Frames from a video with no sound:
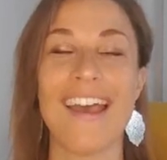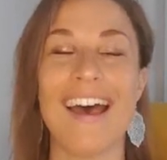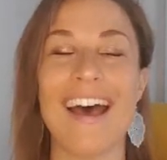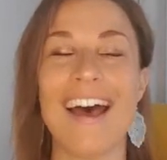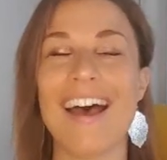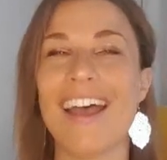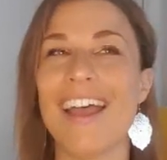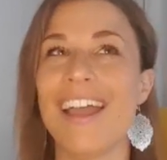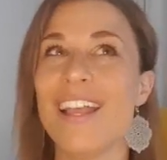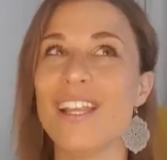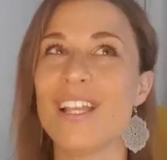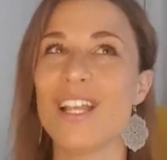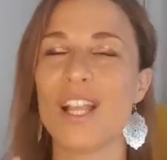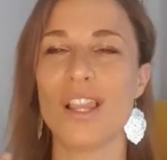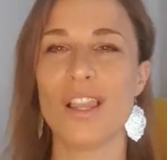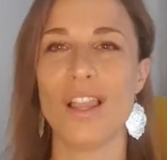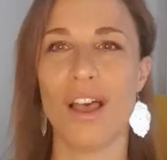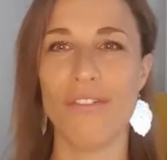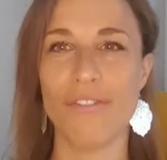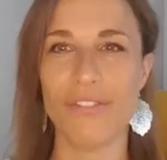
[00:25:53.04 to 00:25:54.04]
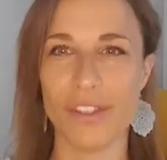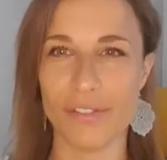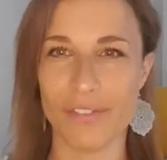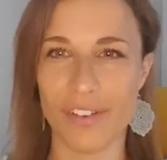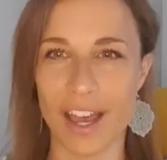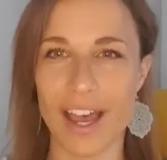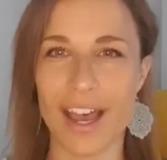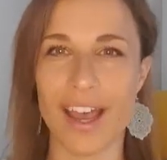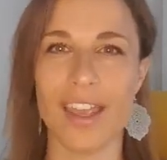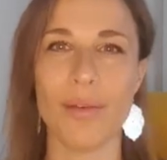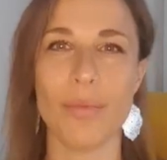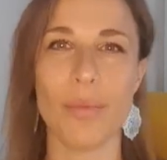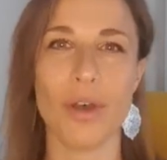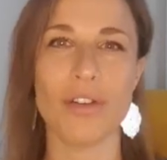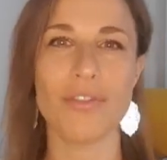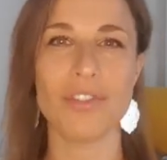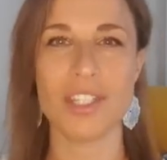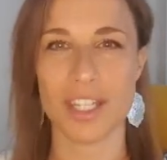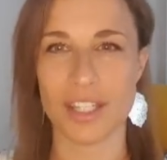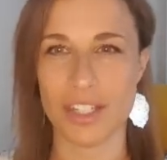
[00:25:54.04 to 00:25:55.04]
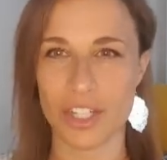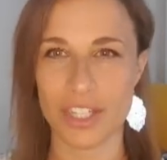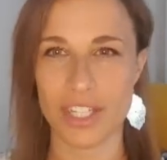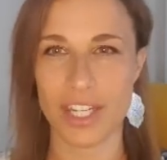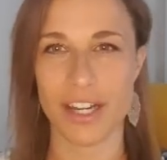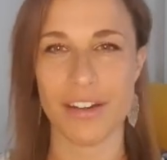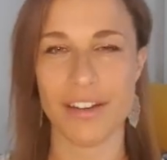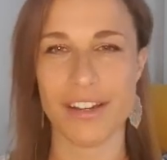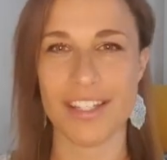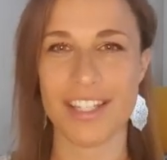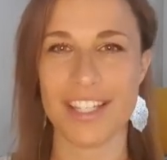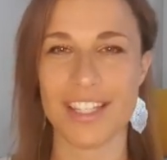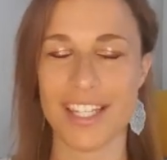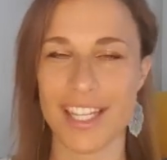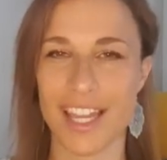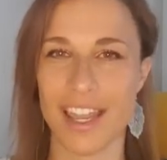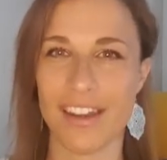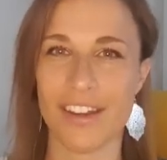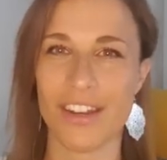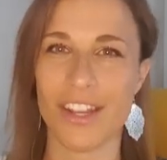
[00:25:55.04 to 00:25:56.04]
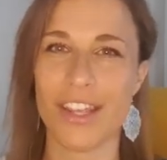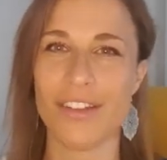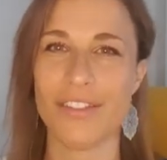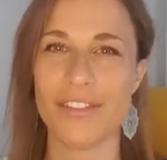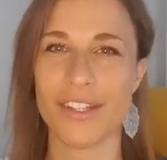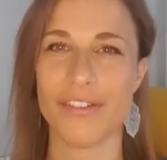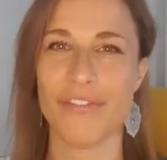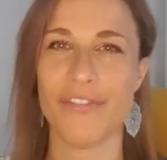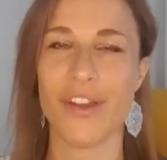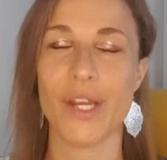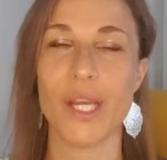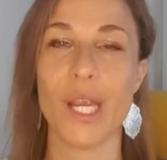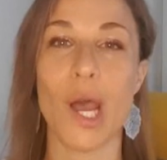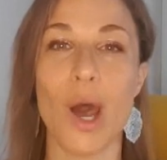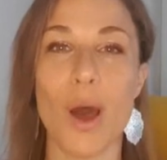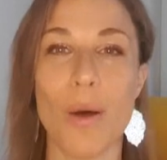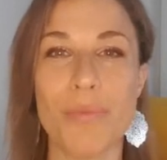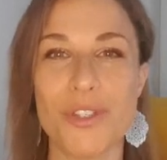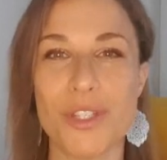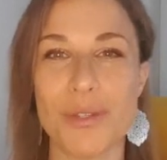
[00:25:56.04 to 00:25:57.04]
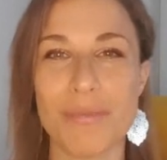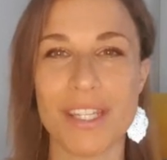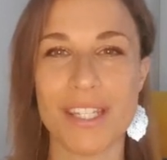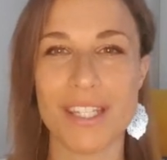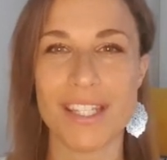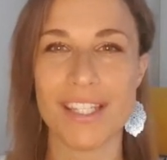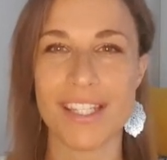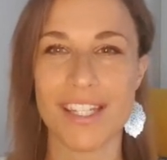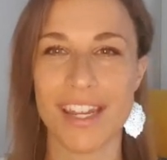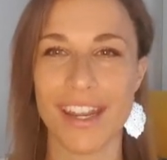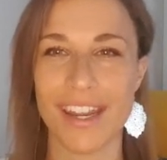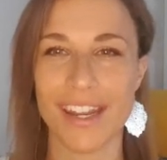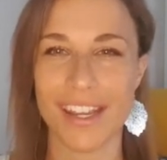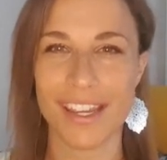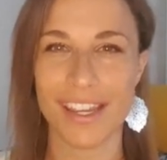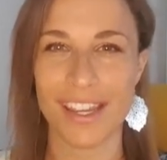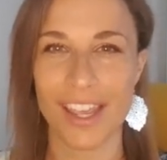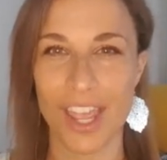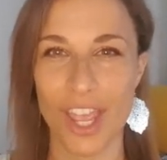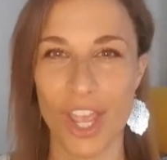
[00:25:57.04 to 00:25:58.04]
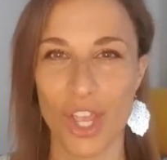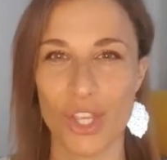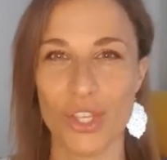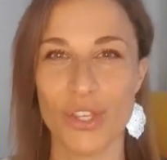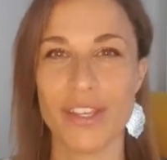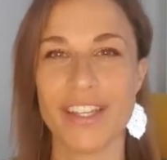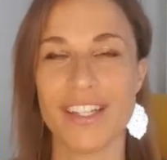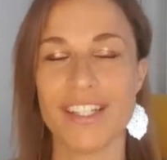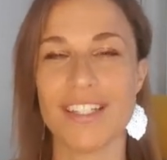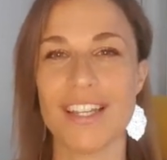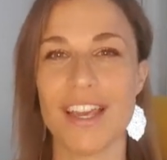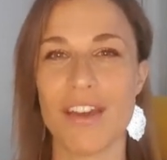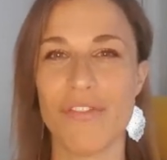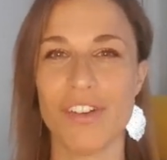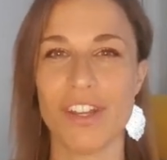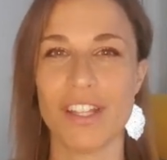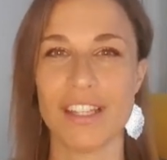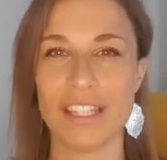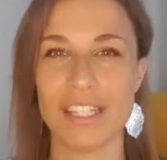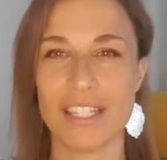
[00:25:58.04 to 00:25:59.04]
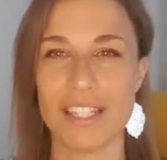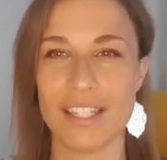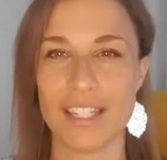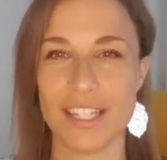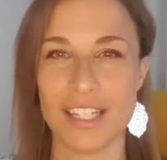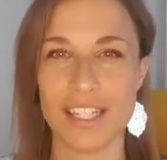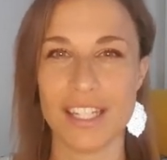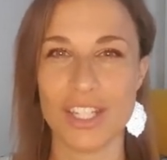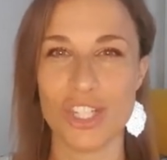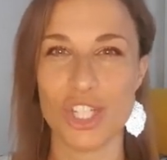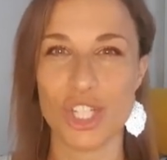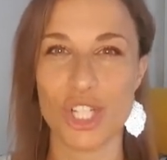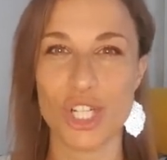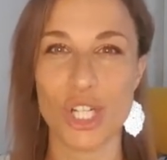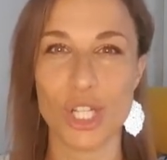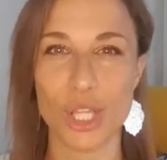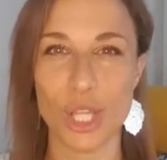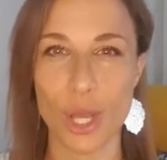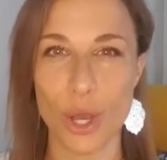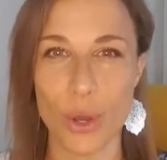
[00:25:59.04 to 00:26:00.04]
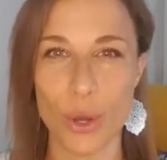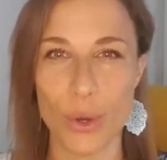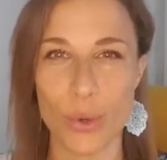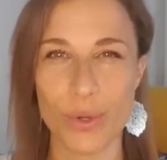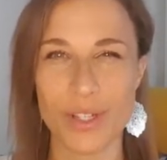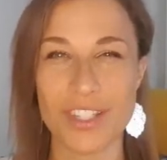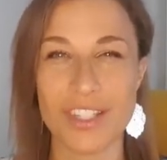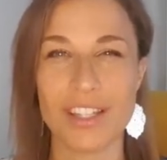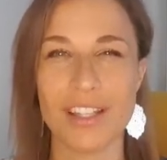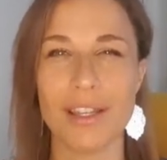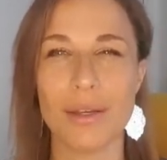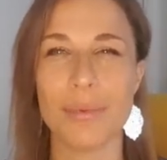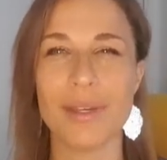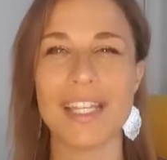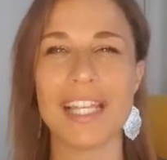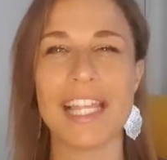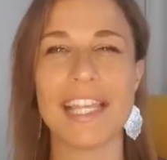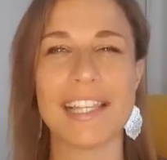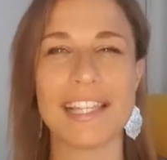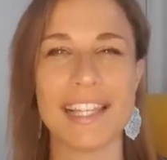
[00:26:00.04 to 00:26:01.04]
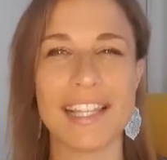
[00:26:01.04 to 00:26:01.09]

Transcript: I love the vibe of Sagittarius Ascendant. They're very optimistic. You can definitely see this glow. It's a little bit like